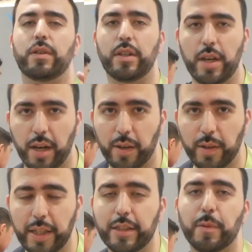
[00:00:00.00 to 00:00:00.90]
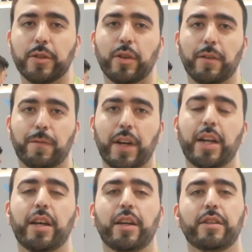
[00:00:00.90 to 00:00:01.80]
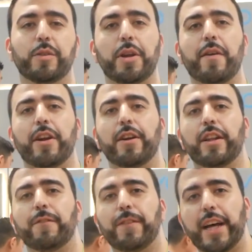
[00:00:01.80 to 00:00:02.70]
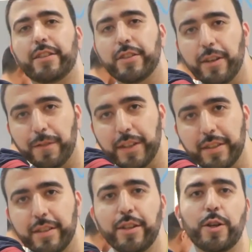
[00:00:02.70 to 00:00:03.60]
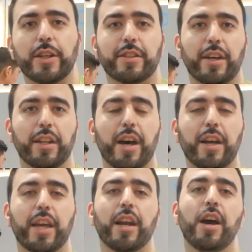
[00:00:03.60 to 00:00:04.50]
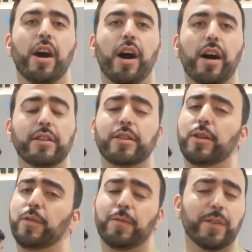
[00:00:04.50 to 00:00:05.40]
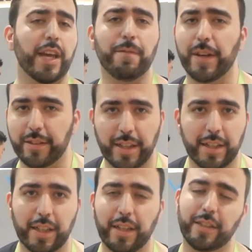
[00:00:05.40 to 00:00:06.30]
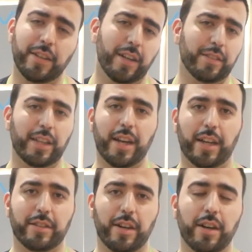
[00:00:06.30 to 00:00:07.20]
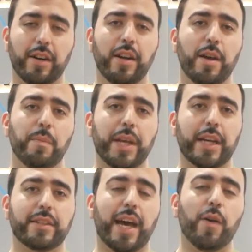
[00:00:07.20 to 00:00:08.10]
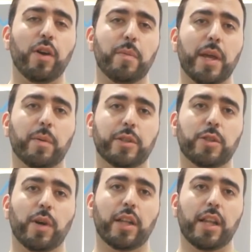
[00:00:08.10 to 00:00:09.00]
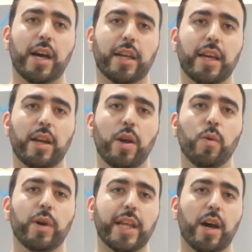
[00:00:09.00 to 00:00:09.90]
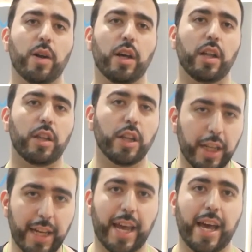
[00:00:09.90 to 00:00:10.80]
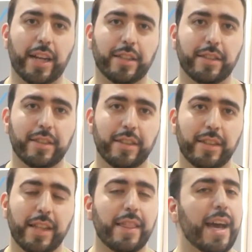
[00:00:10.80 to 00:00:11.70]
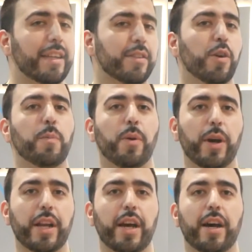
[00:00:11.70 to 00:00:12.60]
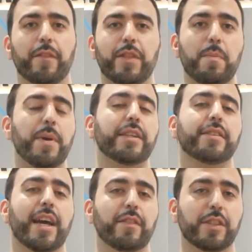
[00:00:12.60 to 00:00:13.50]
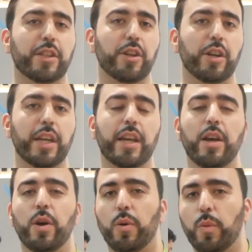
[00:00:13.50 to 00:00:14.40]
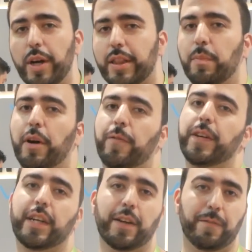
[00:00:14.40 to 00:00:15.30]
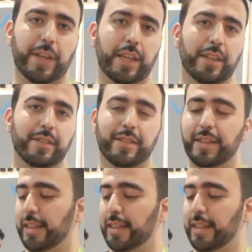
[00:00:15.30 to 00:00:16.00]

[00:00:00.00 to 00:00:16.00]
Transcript: No, it's supposed to go on the front, so when you have it on a flat surface, you can still unlock it. Also, forget Face ID, it's honestly a non-starter, because I want to be able to unlock it without looking at it. That's the whole point of the best kind of security with the perfect convenience.